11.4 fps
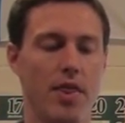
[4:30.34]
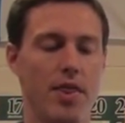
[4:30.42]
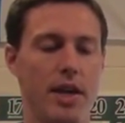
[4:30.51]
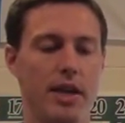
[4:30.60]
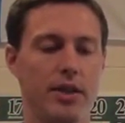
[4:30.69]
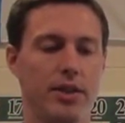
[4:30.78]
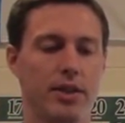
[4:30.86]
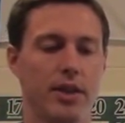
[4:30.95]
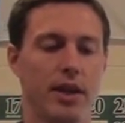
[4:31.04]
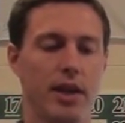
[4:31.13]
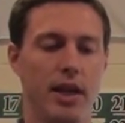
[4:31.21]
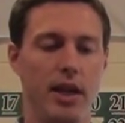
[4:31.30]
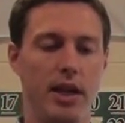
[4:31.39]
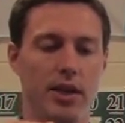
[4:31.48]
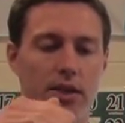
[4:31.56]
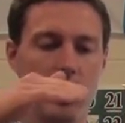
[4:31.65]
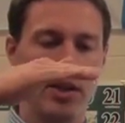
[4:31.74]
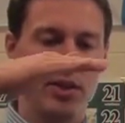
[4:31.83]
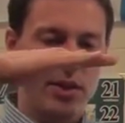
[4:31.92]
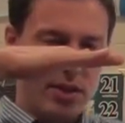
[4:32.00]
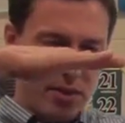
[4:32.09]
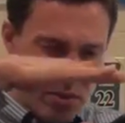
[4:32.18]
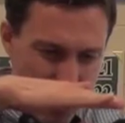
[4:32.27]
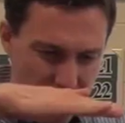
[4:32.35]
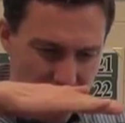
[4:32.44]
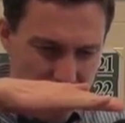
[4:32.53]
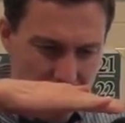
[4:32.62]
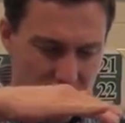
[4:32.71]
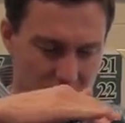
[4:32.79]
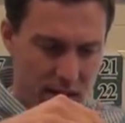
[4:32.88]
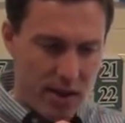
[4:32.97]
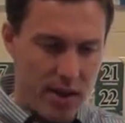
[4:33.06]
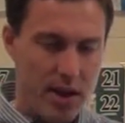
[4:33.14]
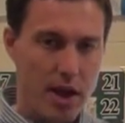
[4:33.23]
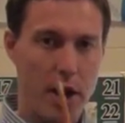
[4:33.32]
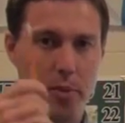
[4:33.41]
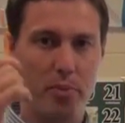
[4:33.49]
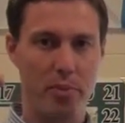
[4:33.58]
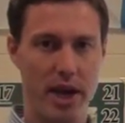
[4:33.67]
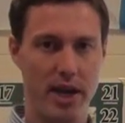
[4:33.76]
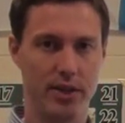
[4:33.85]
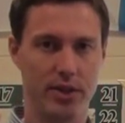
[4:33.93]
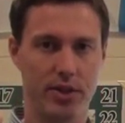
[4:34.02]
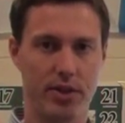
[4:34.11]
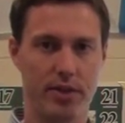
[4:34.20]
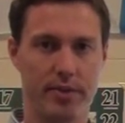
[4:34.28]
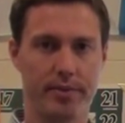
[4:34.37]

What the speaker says: This is a small pencil.